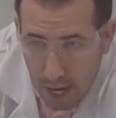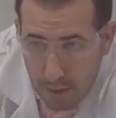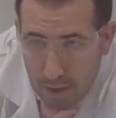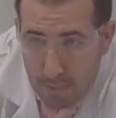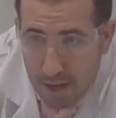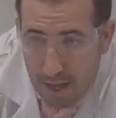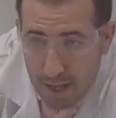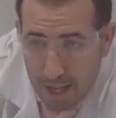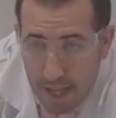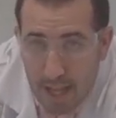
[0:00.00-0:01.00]
And
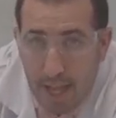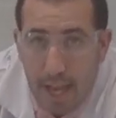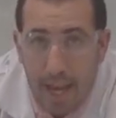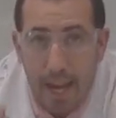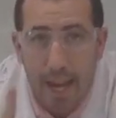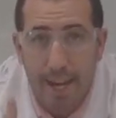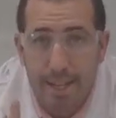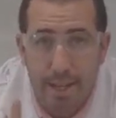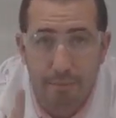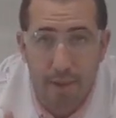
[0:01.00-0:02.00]
remember,
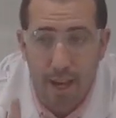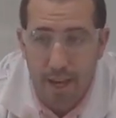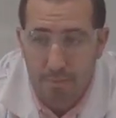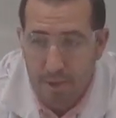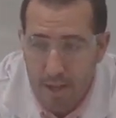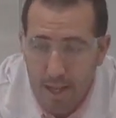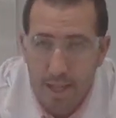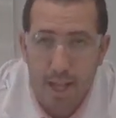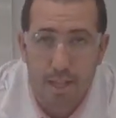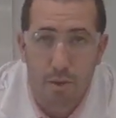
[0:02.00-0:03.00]
heating flame.
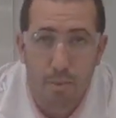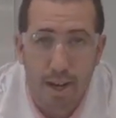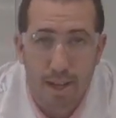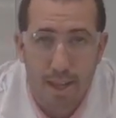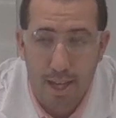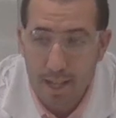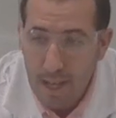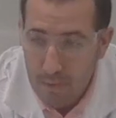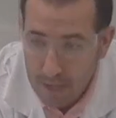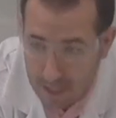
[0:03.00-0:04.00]
That's the one thing
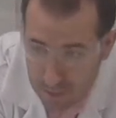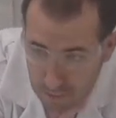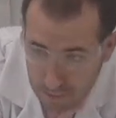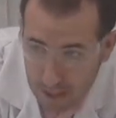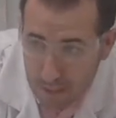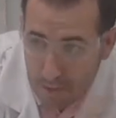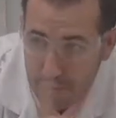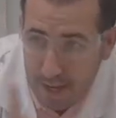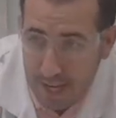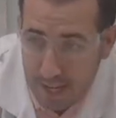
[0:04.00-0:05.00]
that we need to remember.
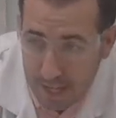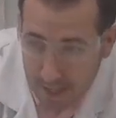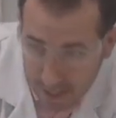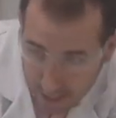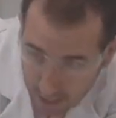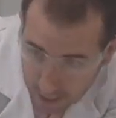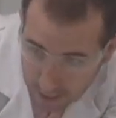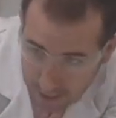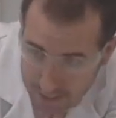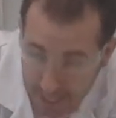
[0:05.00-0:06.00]
When we're heating,
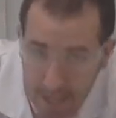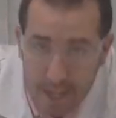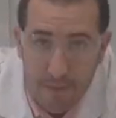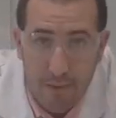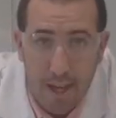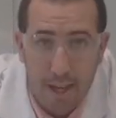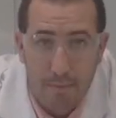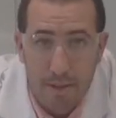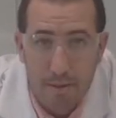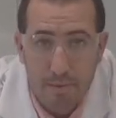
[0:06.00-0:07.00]
use the heating flame.